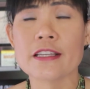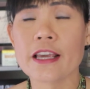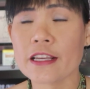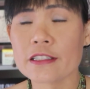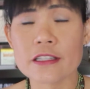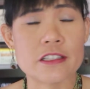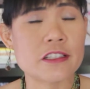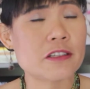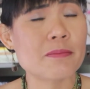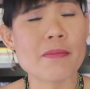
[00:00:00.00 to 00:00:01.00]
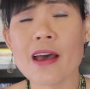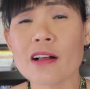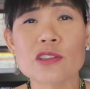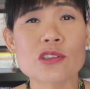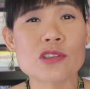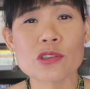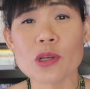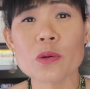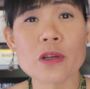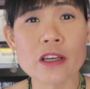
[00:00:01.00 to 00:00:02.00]
taste and smell
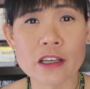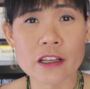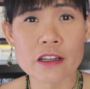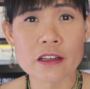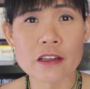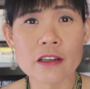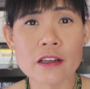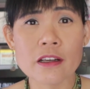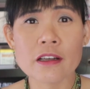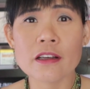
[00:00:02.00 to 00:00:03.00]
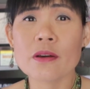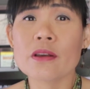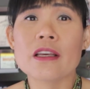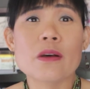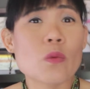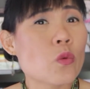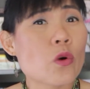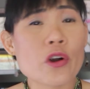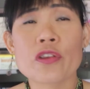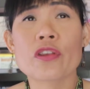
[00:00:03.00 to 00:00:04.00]
so good,
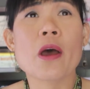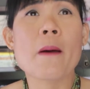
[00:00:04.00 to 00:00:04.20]
worth